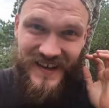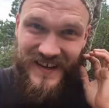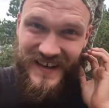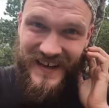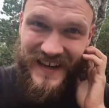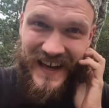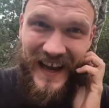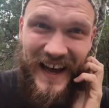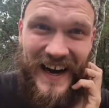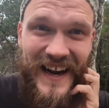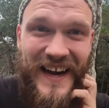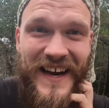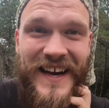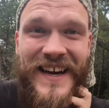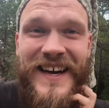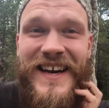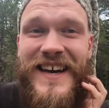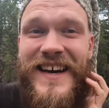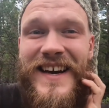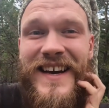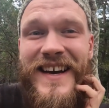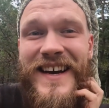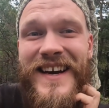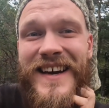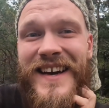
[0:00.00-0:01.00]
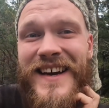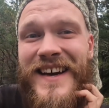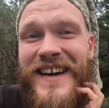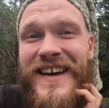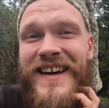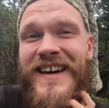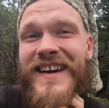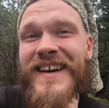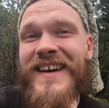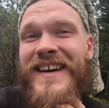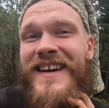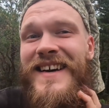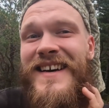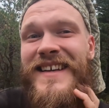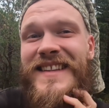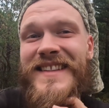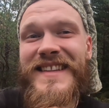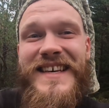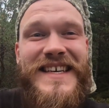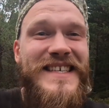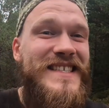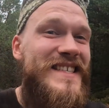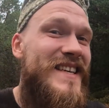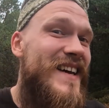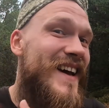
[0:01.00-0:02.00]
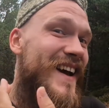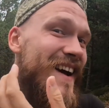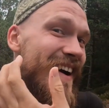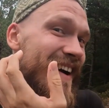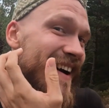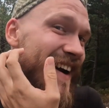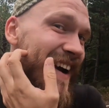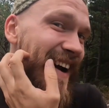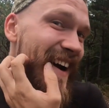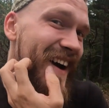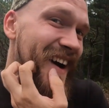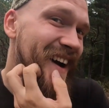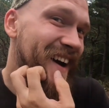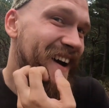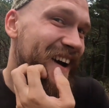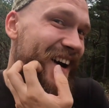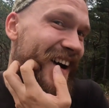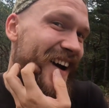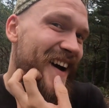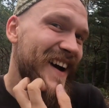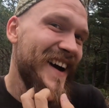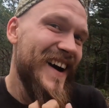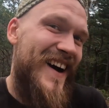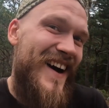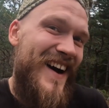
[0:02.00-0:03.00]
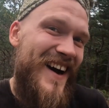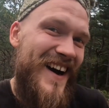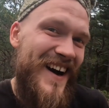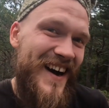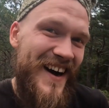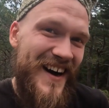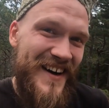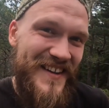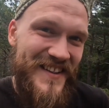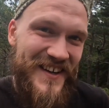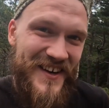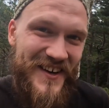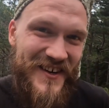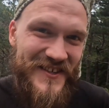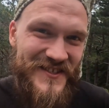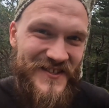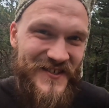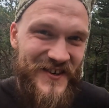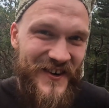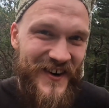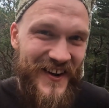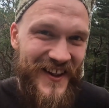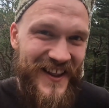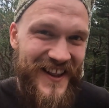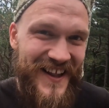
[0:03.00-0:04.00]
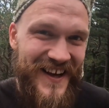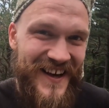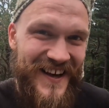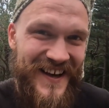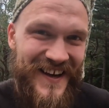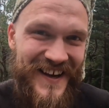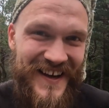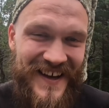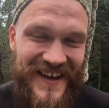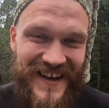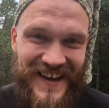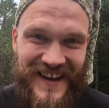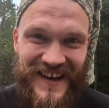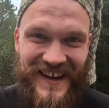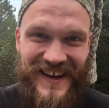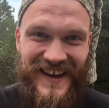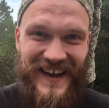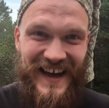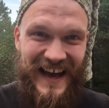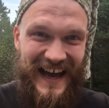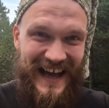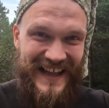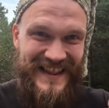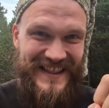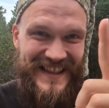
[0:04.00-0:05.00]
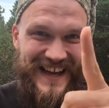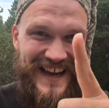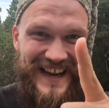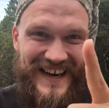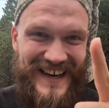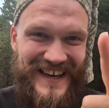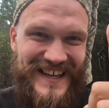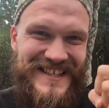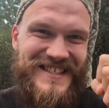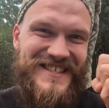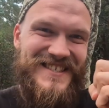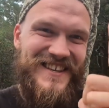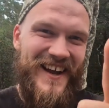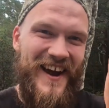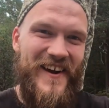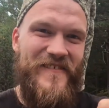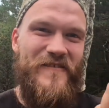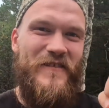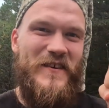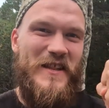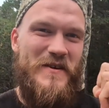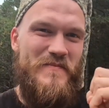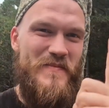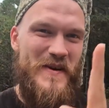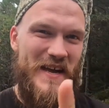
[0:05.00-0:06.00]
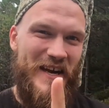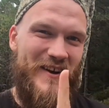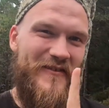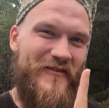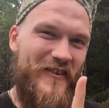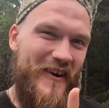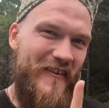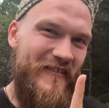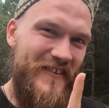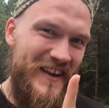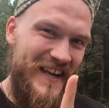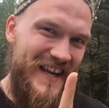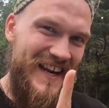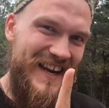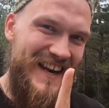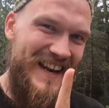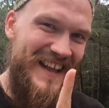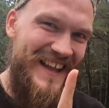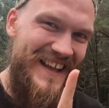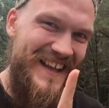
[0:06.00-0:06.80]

Getting this here under control. And then it's time for the big reveal.